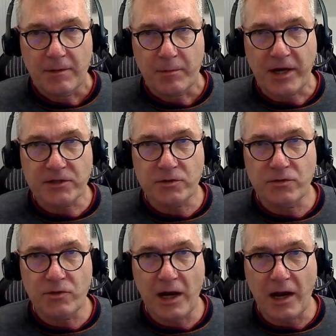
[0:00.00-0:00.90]
But I soon
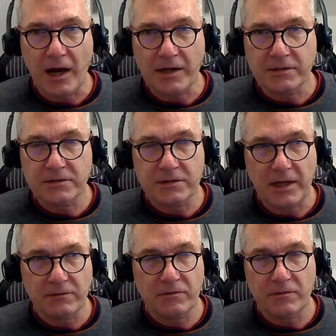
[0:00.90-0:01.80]
realized
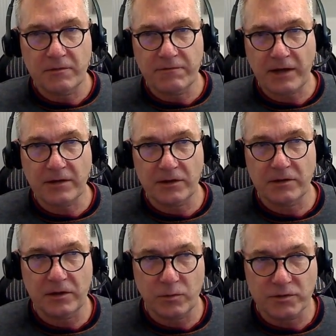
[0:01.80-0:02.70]
that the fact that
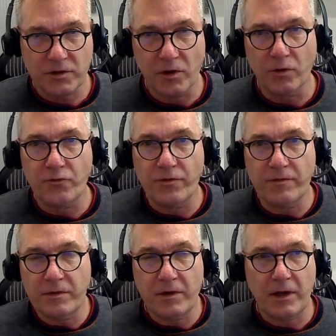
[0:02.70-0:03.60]
it was
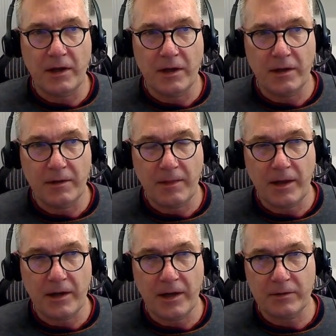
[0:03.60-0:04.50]
goal-driven,
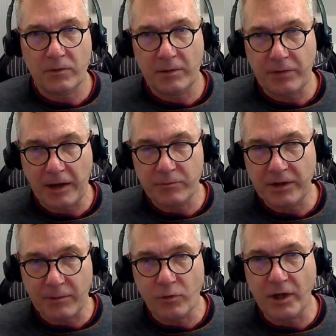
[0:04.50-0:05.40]
and I'd
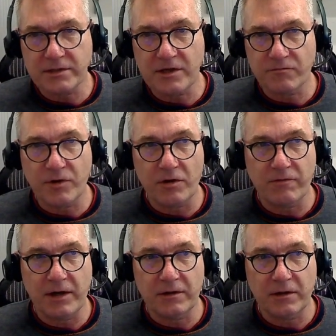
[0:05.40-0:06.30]
become quite
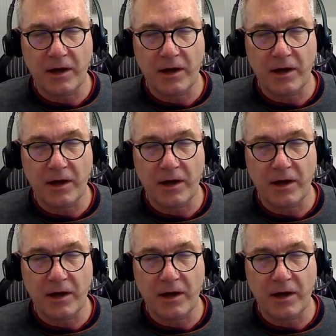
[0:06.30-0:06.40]
self-motivated.